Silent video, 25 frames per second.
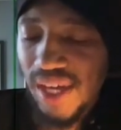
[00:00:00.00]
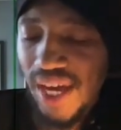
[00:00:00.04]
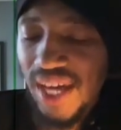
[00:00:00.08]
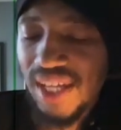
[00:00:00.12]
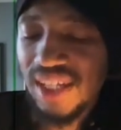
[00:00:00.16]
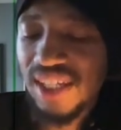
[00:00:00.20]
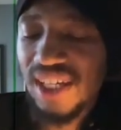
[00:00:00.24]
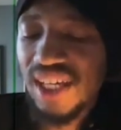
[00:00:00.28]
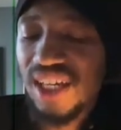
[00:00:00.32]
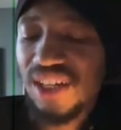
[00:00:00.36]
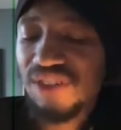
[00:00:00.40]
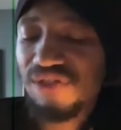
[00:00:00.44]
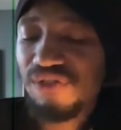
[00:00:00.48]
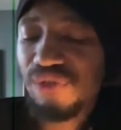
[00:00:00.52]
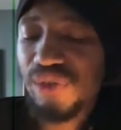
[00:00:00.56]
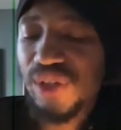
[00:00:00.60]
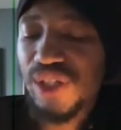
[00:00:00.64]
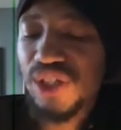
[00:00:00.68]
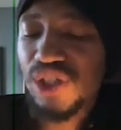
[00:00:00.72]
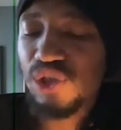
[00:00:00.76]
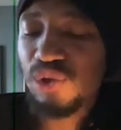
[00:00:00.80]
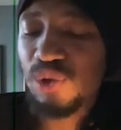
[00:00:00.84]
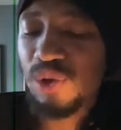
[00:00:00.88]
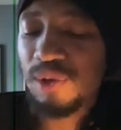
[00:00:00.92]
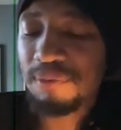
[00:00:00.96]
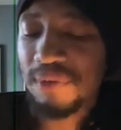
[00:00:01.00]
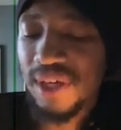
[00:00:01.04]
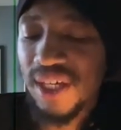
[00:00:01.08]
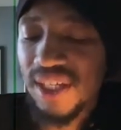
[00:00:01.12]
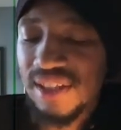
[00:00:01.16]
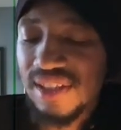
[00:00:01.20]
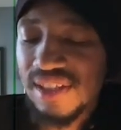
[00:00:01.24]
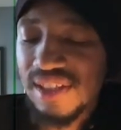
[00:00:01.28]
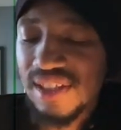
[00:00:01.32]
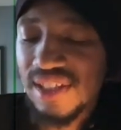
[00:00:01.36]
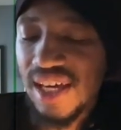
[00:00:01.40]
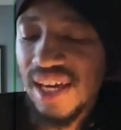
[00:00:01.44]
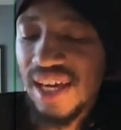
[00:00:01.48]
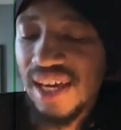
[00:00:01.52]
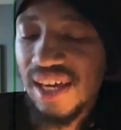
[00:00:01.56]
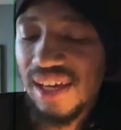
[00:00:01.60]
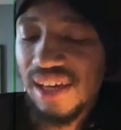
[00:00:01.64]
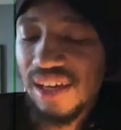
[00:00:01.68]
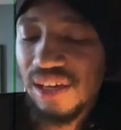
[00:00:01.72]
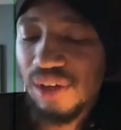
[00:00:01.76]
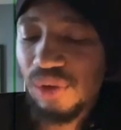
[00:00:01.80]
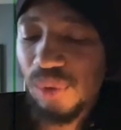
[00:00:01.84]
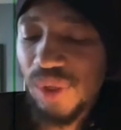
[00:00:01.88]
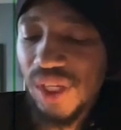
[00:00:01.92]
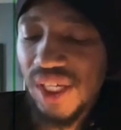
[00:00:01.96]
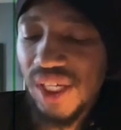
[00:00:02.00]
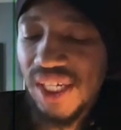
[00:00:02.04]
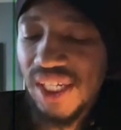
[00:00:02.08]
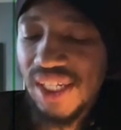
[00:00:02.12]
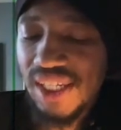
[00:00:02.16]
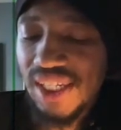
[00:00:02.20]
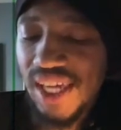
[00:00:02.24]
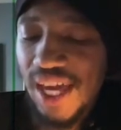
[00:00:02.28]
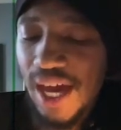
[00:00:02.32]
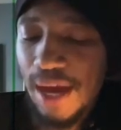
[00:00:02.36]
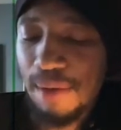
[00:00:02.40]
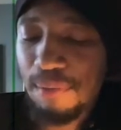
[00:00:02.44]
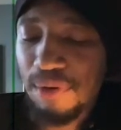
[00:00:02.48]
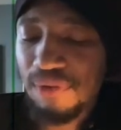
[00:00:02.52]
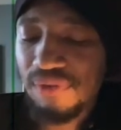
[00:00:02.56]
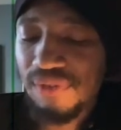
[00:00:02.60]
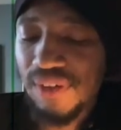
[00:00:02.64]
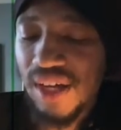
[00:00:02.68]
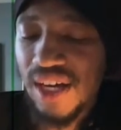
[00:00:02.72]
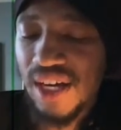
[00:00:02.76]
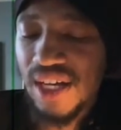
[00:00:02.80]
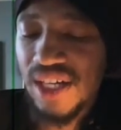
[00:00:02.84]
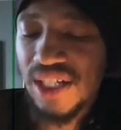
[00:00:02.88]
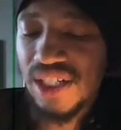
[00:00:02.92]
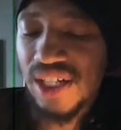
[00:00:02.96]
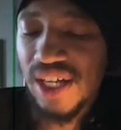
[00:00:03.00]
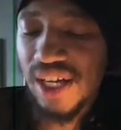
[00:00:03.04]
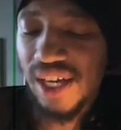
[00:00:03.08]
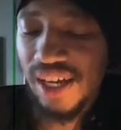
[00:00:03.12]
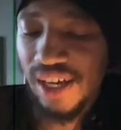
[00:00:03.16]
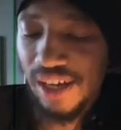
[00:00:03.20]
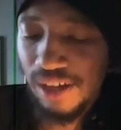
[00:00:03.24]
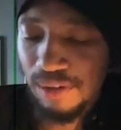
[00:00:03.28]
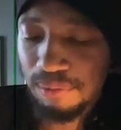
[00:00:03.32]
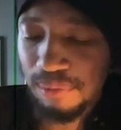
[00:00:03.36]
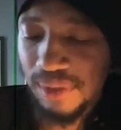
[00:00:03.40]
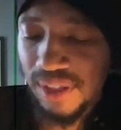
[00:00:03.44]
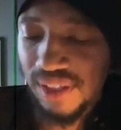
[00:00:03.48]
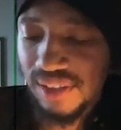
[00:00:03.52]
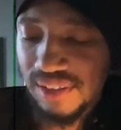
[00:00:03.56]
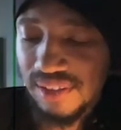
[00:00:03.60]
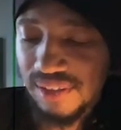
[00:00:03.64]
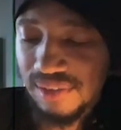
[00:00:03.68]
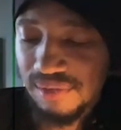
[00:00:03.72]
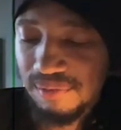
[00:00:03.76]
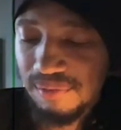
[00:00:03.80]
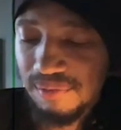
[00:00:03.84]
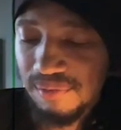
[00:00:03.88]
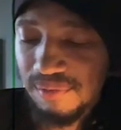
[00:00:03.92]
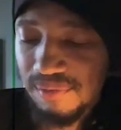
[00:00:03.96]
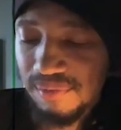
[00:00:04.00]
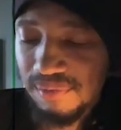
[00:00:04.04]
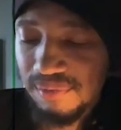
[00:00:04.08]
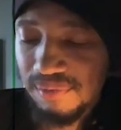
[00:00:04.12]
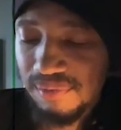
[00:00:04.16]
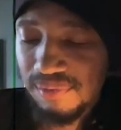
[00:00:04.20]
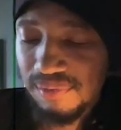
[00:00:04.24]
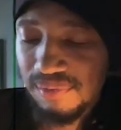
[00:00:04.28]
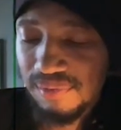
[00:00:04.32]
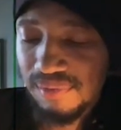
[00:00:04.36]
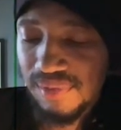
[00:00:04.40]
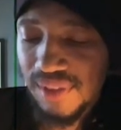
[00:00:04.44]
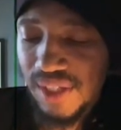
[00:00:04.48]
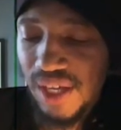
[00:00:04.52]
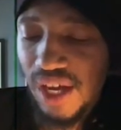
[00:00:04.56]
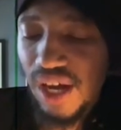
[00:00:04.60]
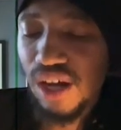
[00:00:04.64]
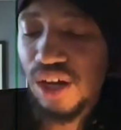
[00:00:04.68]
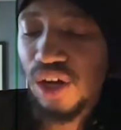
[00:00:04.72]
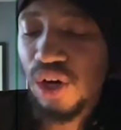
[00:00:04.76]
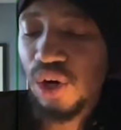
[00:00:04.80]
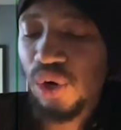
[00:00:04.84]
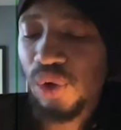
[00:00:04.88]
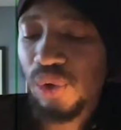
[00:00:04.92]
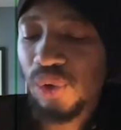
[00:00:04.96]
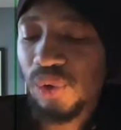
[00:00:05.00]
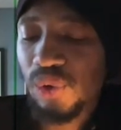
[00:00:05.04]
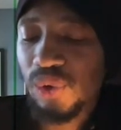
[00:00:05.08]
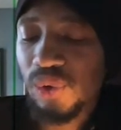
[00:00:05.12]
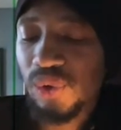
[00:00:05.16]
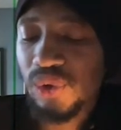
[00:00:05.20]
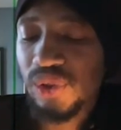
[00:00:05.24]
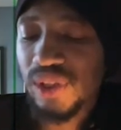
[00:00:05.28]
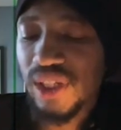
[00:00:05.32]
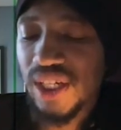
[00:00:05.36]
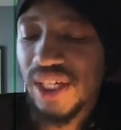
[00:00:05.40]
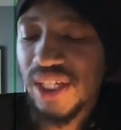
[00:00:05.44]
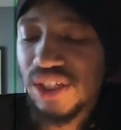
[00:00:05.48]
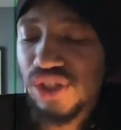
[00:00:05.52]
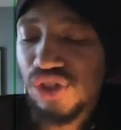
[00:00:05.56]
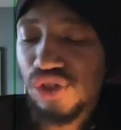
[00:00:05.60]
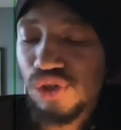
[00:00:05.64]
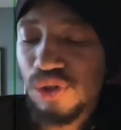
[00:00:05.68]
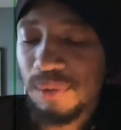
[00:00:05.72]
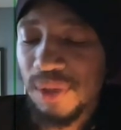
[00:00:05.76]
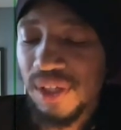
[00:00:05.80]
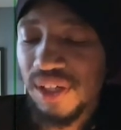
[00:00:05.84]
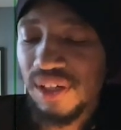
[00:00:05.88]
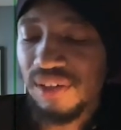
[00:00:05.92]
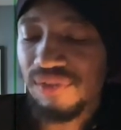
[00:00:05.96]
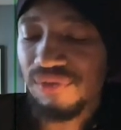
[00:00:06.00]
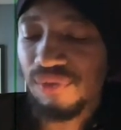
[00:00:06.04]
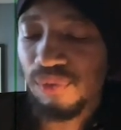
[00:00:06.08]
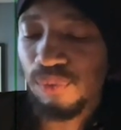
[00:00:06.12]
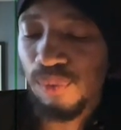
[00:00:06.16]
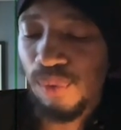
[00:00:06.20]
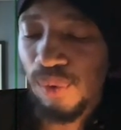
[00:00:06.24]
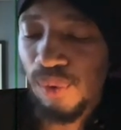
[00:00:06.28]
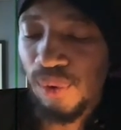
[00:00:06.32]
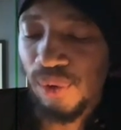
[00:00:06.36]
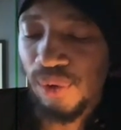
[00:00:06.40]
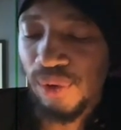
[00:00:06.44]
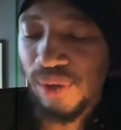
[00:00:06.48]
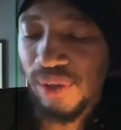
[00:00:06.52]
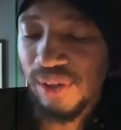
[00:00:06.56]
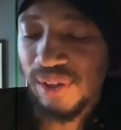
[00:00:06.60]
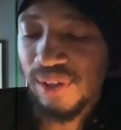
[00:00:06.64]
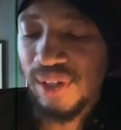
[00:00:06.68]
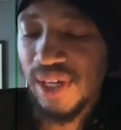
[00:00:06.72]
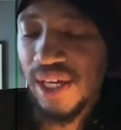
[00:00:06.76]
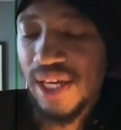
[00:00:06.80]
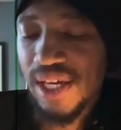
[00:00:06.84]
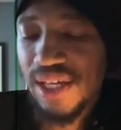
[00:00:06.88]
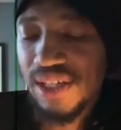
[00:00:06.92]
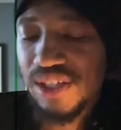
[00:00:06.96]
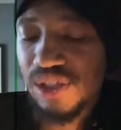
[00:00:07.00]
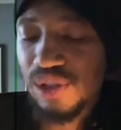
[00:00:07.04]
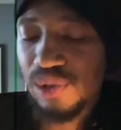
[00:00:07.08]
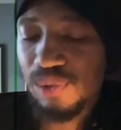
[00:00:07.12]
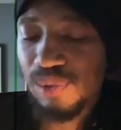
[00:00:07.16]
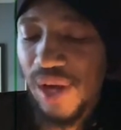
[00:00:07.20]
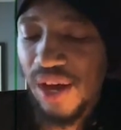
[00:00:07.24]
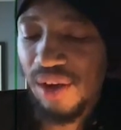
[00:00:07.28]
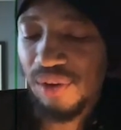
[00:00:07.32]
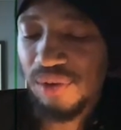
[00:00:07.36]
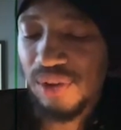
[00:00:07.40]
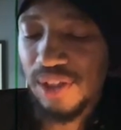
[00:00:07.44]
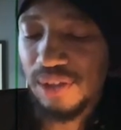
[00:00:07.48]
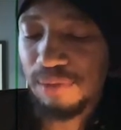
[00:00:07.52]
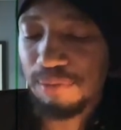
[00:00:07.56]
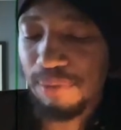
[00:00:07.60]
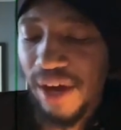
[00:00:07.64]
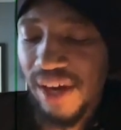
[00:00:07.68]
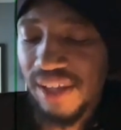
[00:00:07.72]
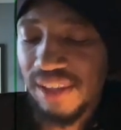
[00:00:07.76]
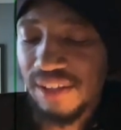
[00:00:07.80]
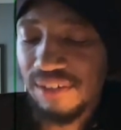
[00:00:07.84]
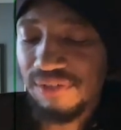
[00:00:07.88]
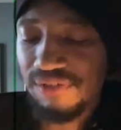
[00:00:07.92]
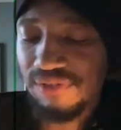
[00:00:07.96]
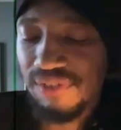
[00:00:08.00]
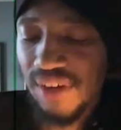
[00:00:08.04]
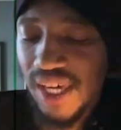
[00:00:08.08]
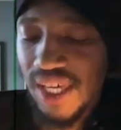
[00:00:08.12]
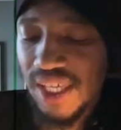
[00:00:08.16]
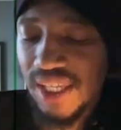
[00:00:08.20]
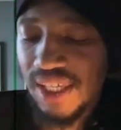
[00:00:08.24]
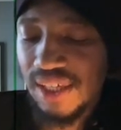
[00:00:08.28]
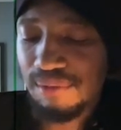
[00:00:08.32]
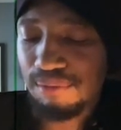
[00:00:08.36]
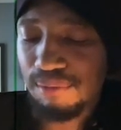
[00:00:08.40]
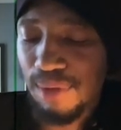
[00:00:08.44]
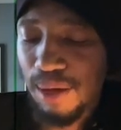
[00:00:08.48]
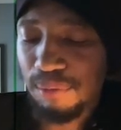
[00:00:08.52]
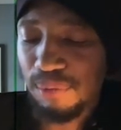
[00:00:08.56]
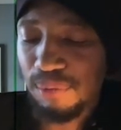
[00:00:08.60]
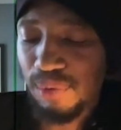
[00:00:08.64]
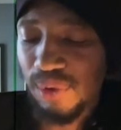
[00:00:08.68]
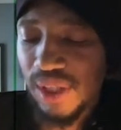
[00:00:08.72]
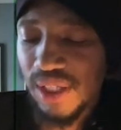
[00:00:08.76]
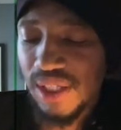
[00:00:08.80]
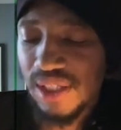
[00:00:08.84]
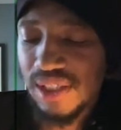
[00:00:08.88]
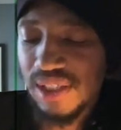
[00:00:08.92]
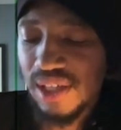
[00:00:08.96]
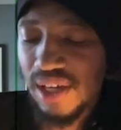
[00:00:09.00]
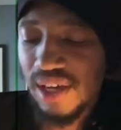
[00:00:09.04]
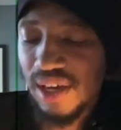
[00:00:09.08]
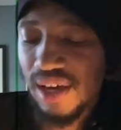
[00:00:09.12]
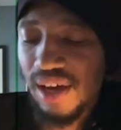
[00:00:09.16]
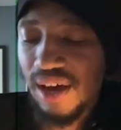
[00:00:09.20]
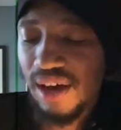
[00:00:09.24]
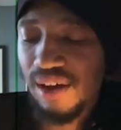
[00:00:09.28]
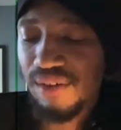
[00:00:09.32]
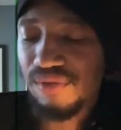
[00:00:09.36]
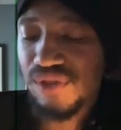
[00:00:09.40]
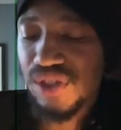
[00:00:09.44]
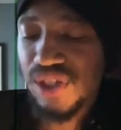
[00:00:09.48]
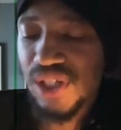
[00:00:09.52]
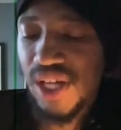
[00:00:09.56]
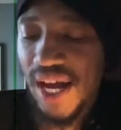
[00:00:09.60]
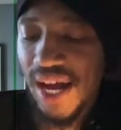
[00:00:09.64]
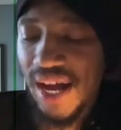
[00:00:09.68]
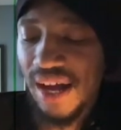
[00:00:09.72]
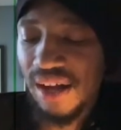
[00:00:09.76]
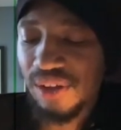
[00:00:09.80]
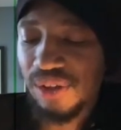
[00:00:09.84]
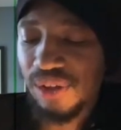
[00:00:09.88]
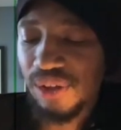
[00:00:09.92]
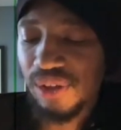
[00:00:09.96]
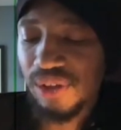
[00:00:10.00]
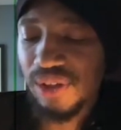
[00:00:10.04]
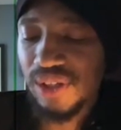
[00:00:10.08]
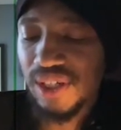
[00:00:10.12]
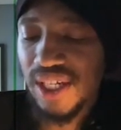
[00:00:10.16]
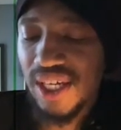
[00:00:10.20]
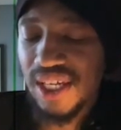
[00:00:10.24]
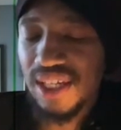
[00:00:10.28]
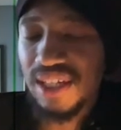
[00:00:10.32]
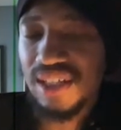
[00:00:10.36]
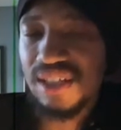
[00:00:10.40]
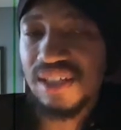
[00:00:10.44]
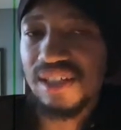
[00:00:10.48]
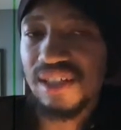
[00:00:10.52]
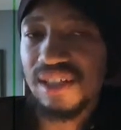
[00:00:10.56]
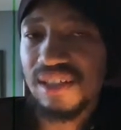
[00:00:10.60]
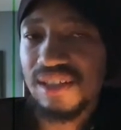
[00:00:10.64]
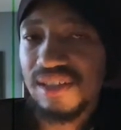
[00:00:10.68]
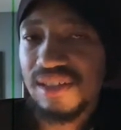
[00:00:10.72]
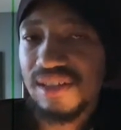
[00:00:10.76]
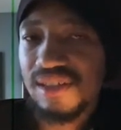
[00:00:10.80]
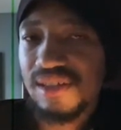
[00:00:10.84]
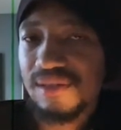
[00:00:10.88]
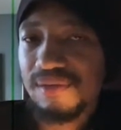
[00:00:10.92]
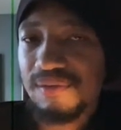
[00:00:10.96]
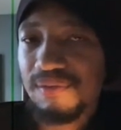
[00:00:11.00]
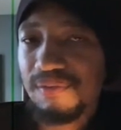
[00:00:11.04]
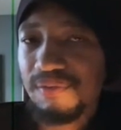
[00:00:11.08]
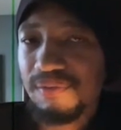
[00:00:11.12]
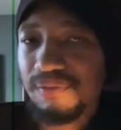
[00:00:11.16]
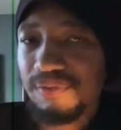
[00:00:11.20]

an infantryman's green camouflage helmet, a cold instrument of war surrounded by the fading memories of childhood innocence.